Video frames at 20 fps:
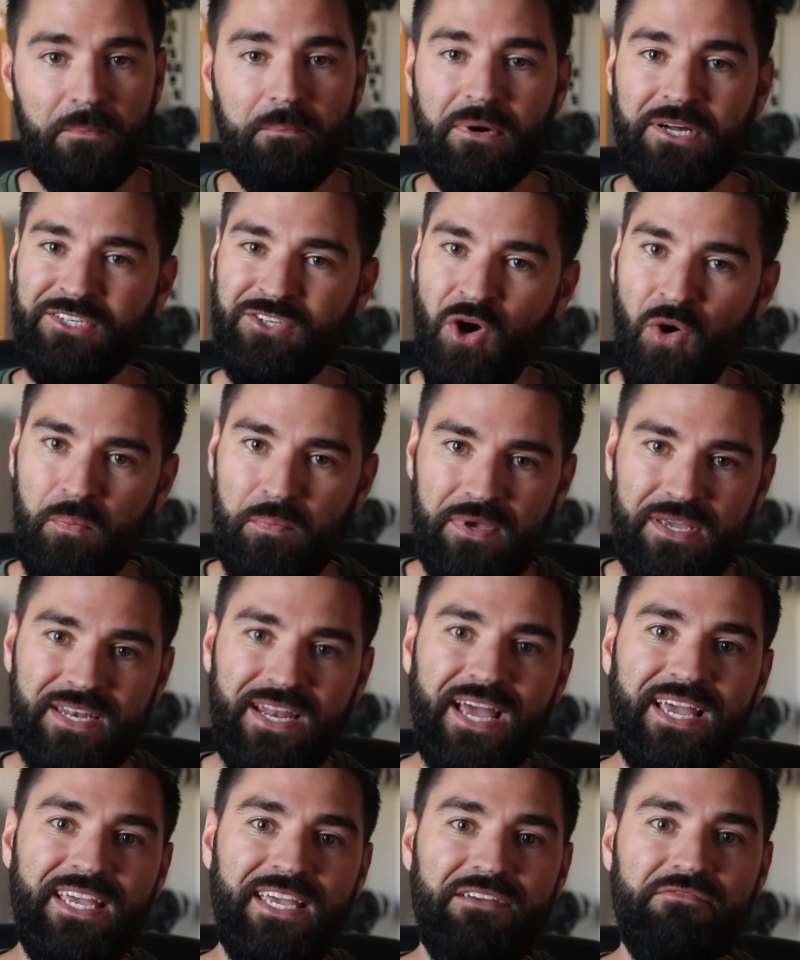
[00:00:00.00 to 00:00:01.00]
But don't be
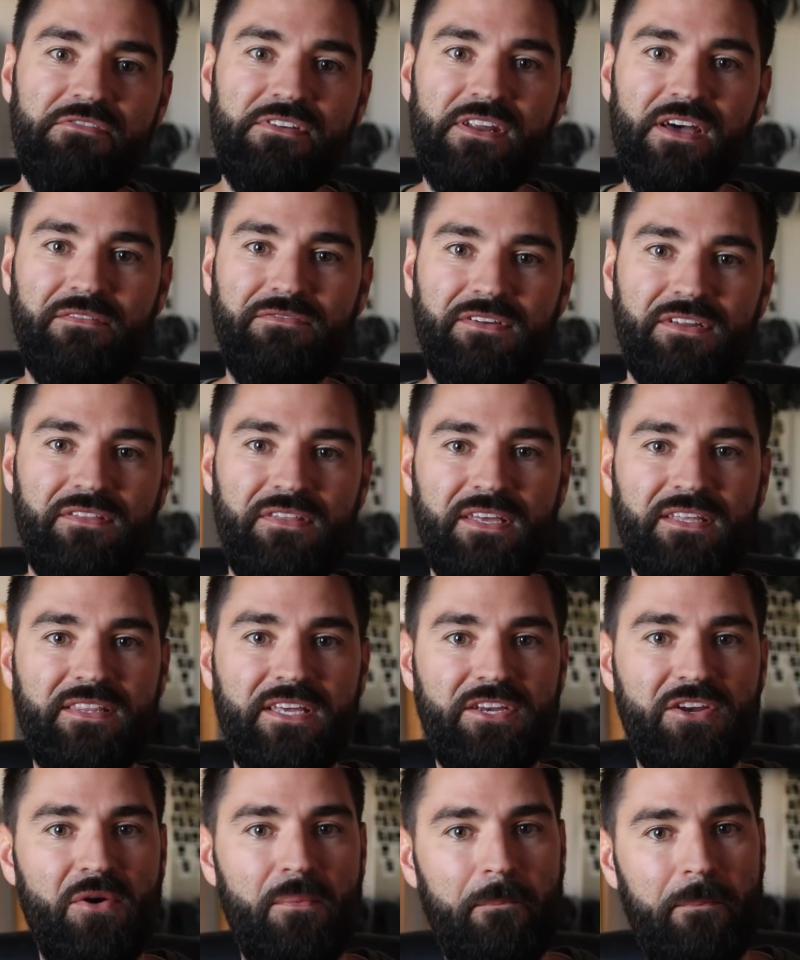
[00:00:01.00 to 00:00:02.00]
naive enough to think
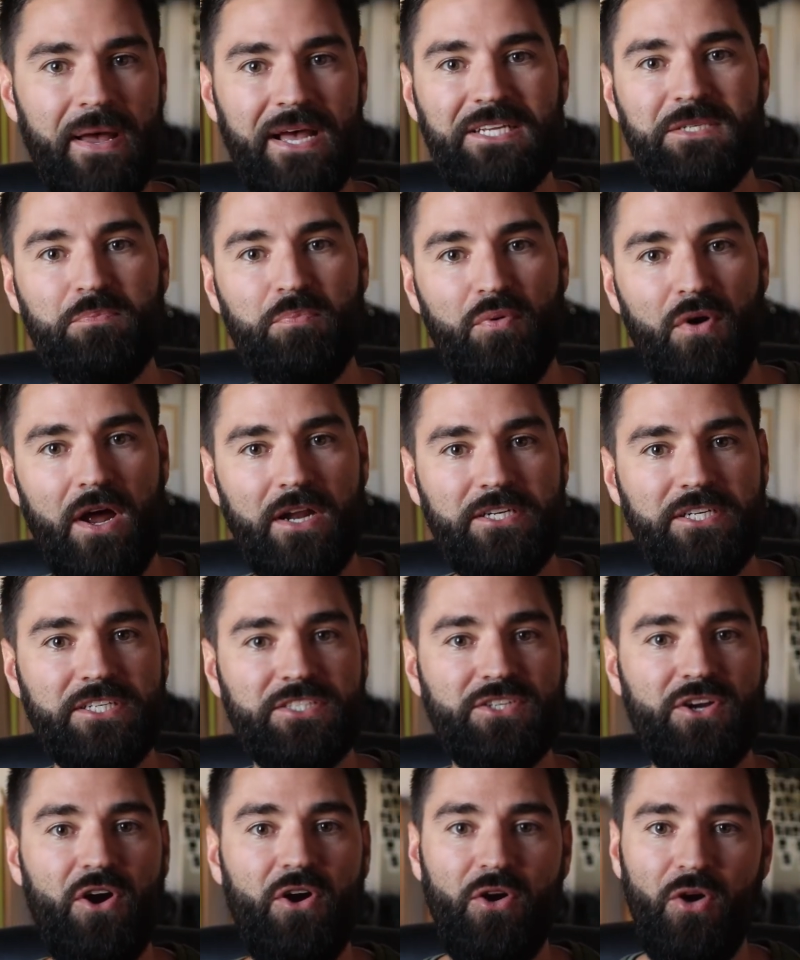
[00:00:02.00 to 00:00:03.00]
that your best
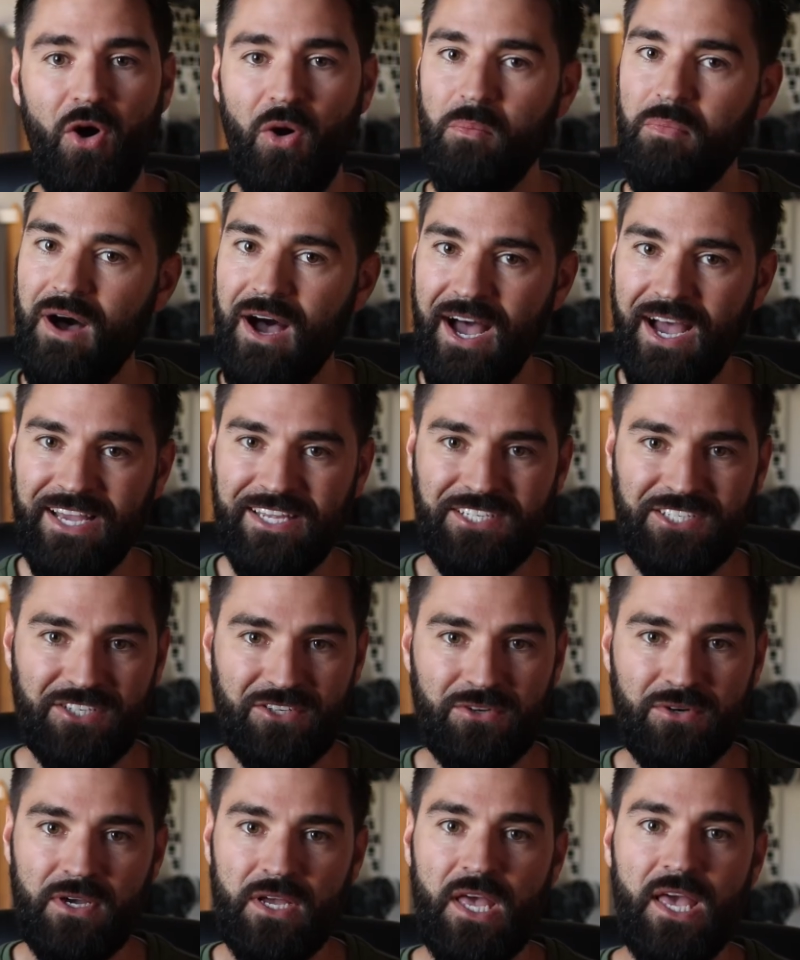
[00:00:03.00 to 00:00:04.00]
projects are all behind
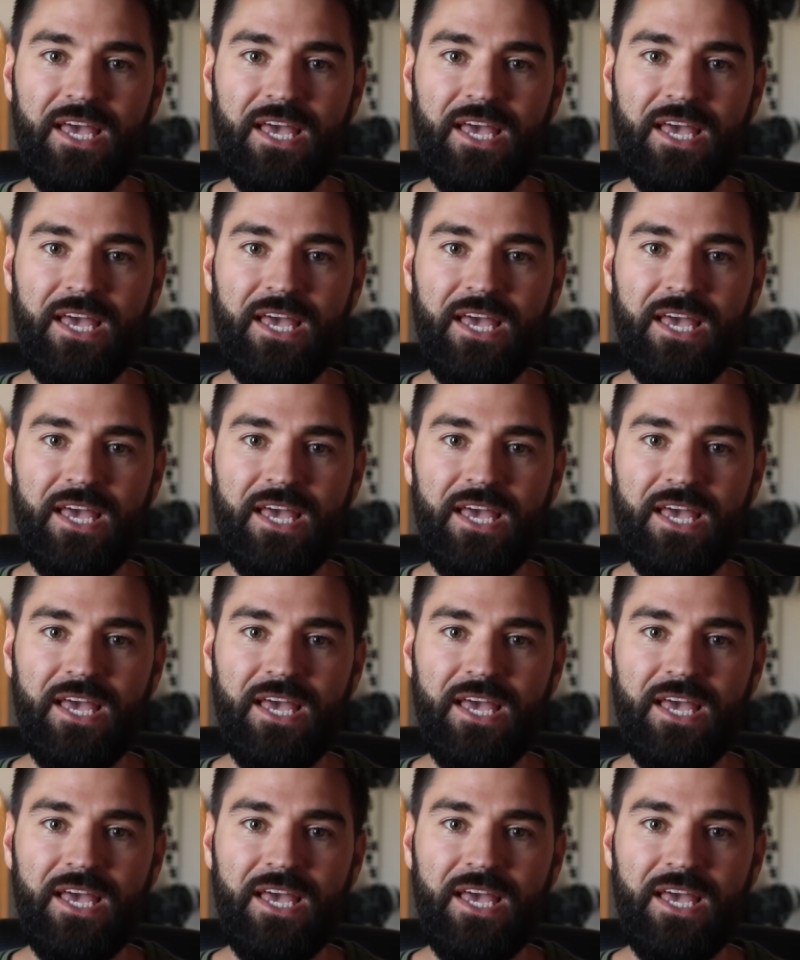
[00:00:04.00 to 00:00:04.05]
you.